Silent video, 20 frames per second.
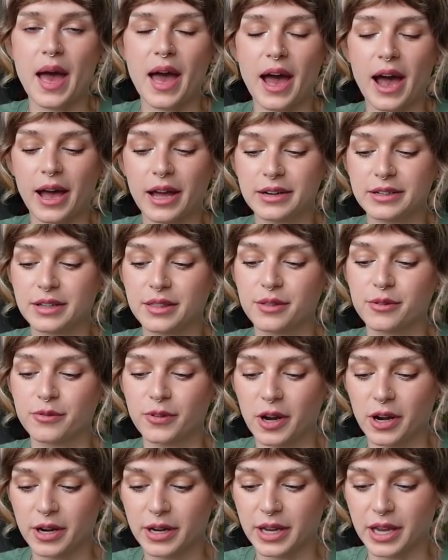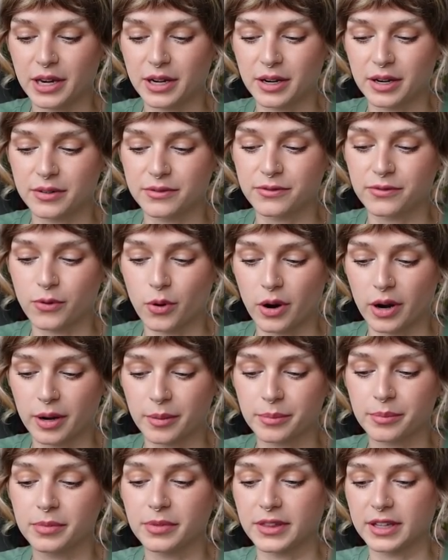had the variegated
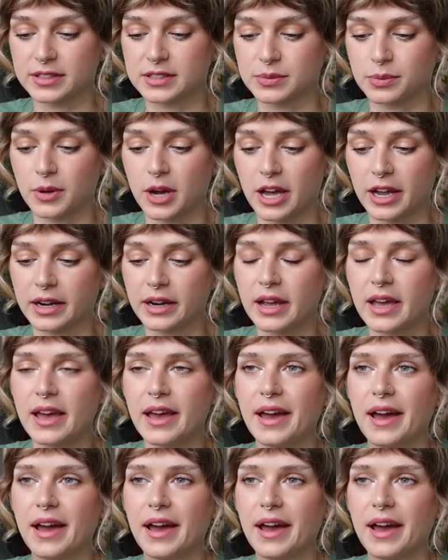form, this one,